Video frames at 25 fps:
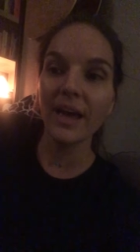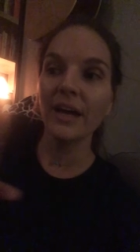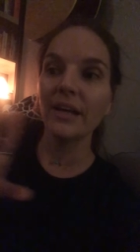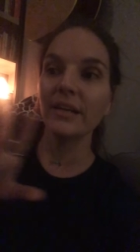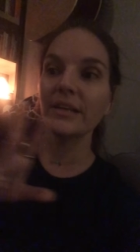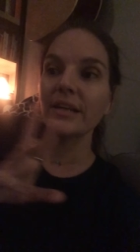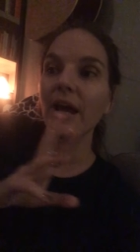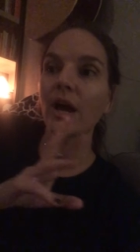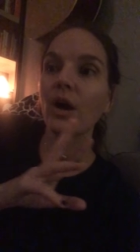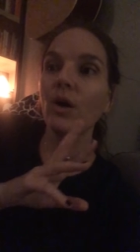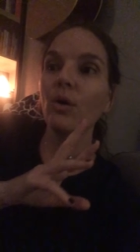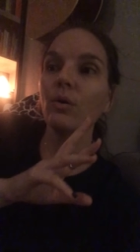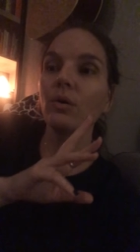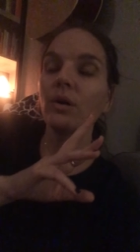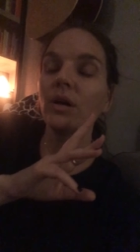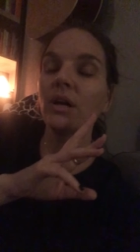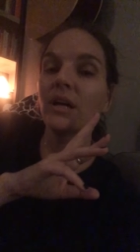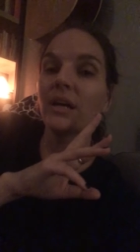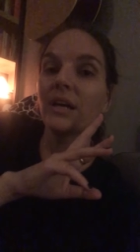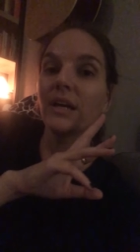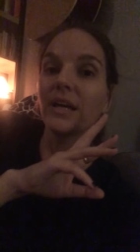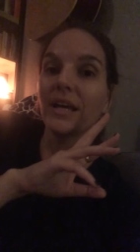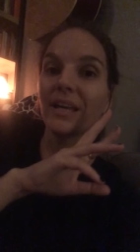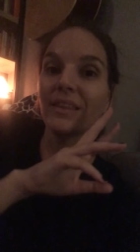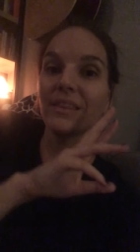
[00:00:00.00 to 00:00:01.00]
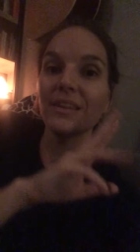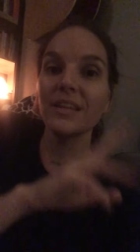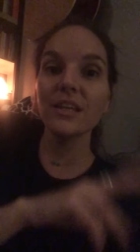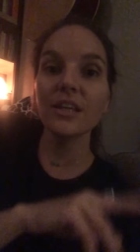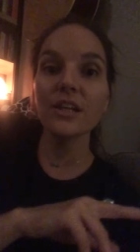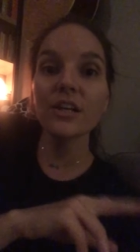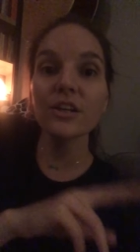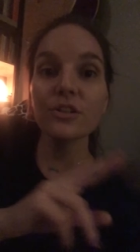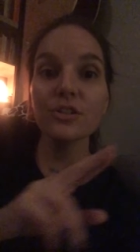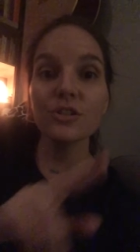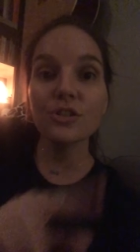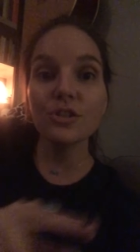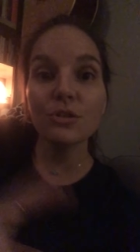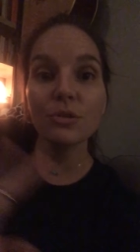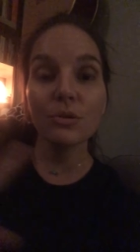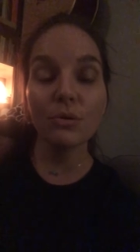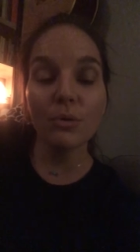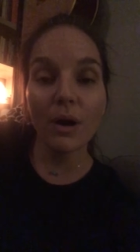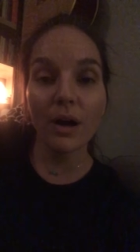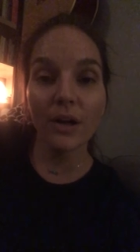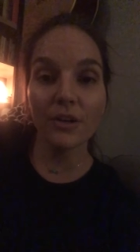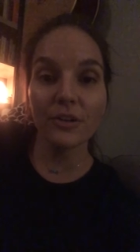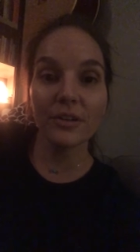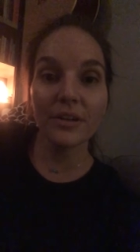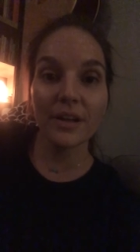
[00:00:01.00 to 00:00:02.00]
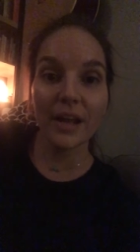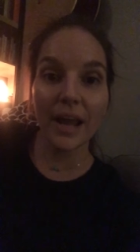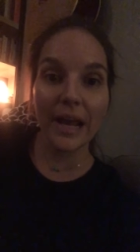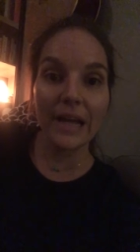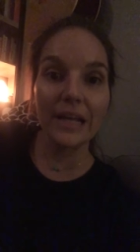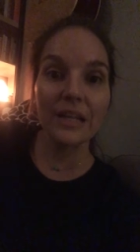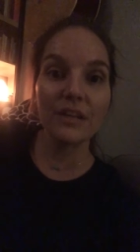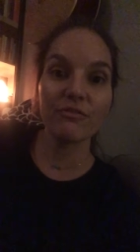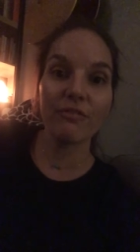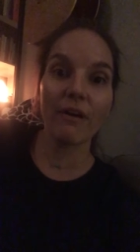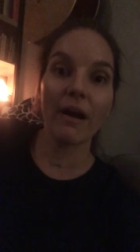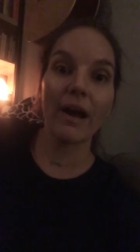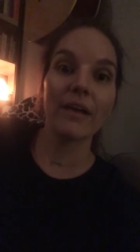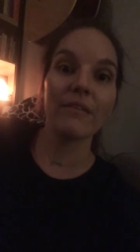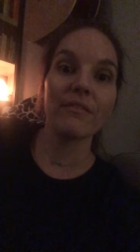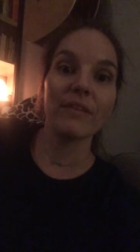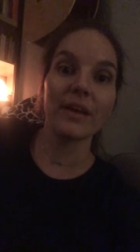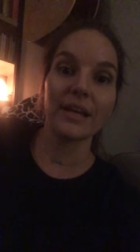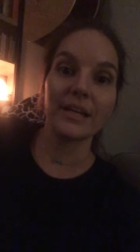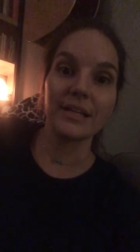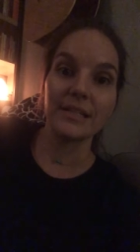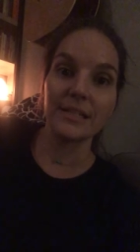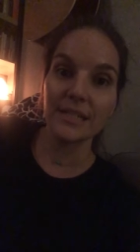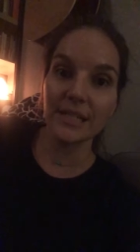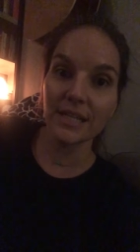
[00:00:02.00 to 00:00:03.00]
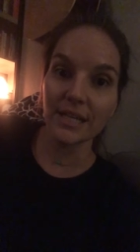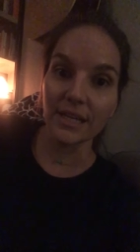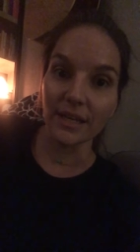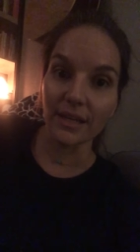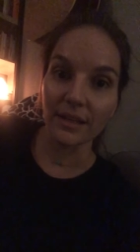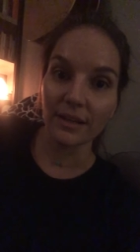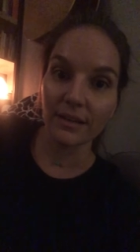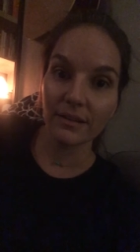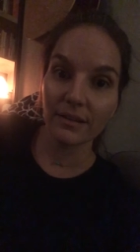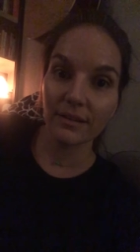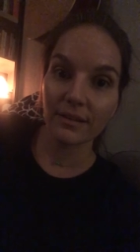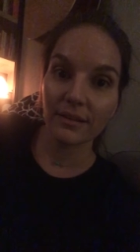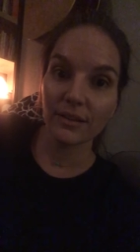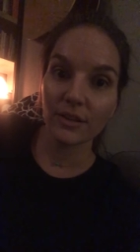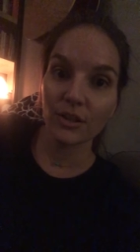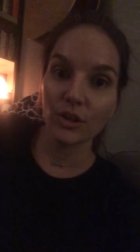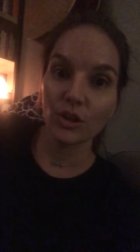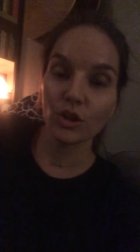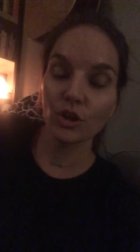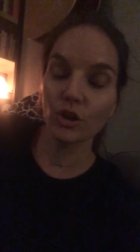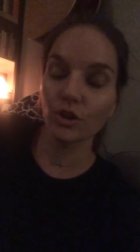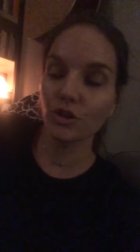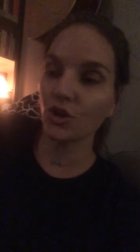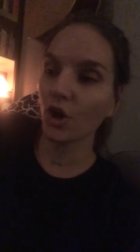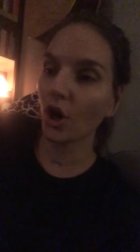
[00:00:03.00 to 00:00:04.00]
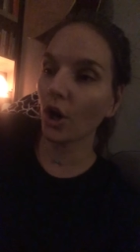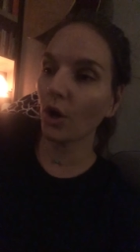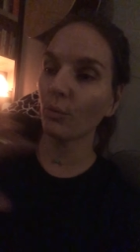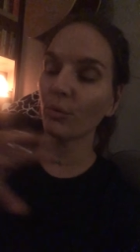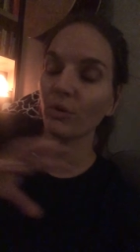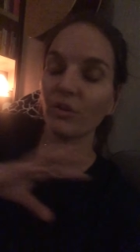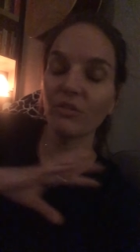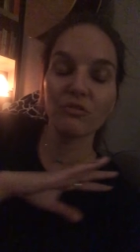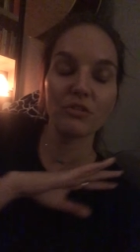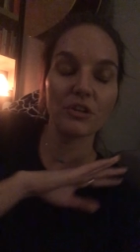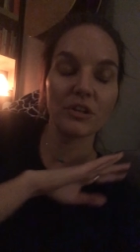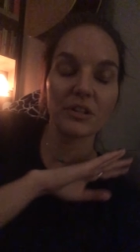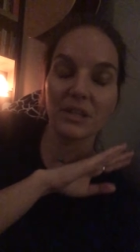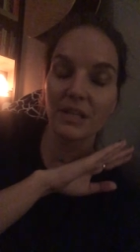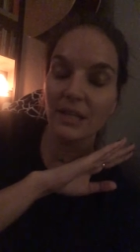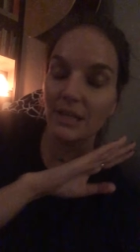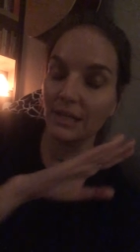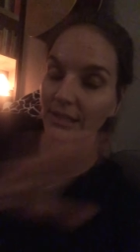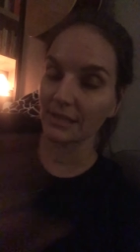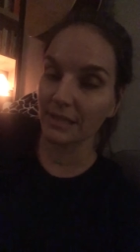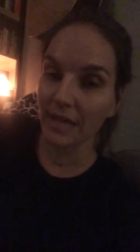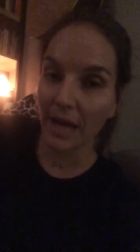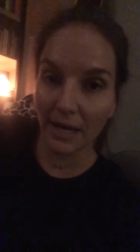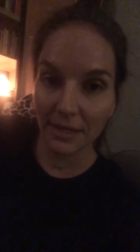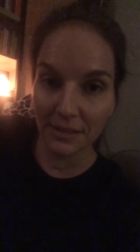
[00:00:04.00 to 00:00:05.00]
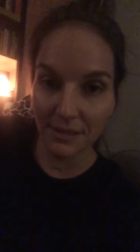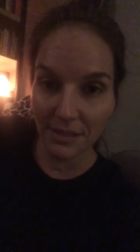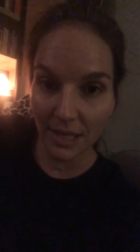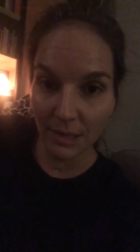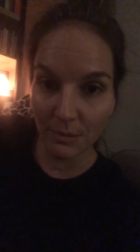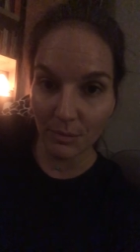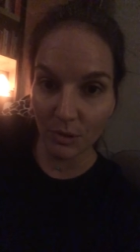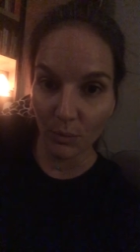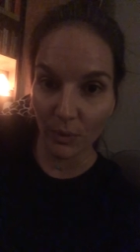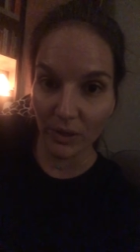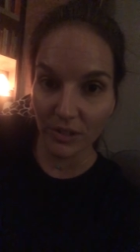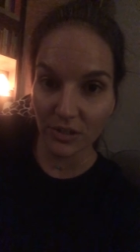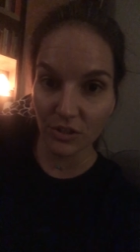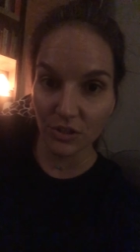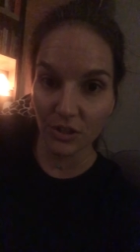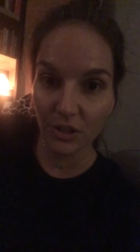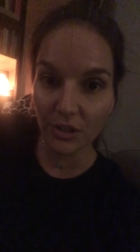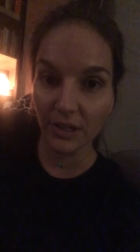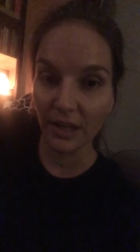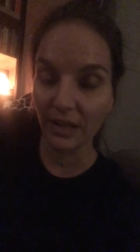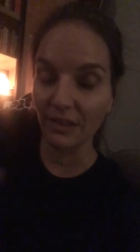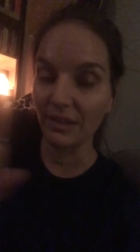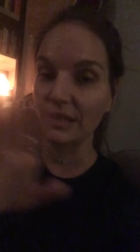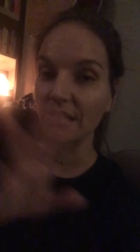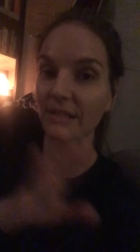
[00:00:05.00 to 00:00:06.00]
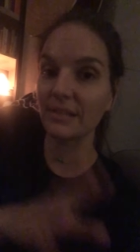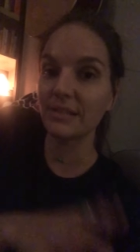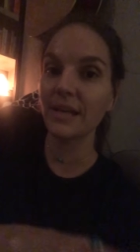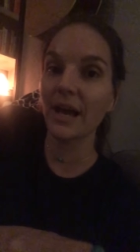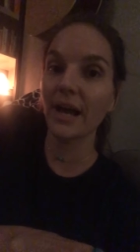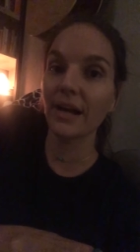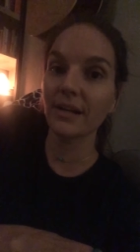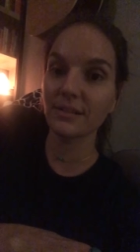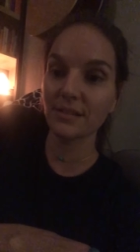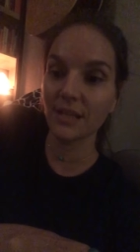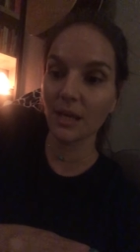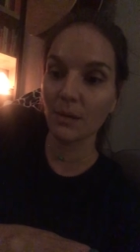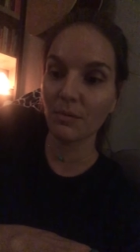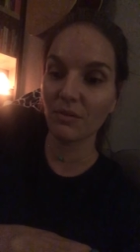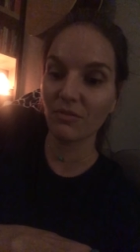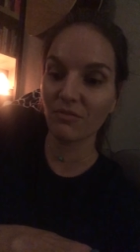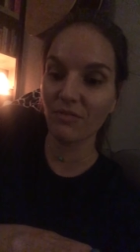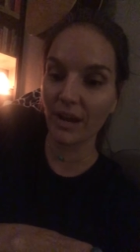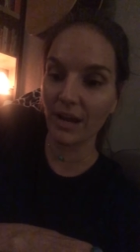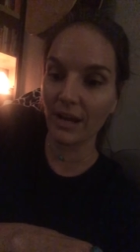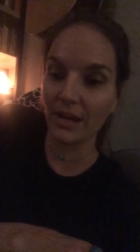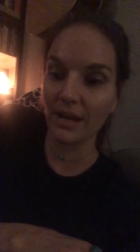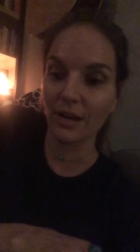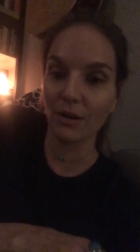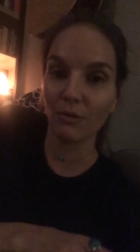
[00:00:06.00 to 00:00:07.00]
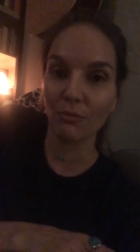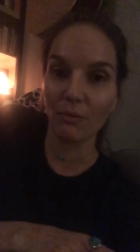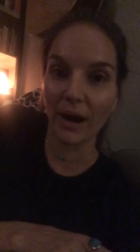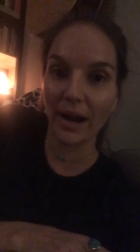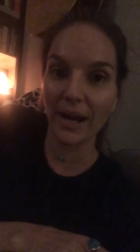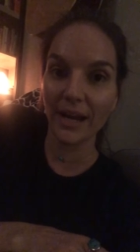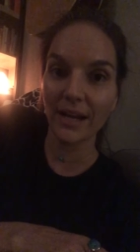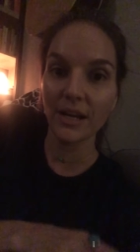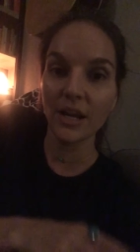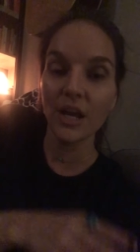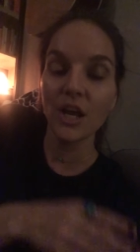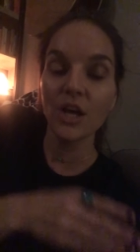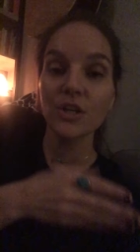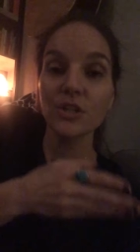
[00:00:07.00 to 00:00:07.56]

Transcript: Now, in the year 285 AD, your chart would have looked the exact same in Western and the exact same in Vedic, right?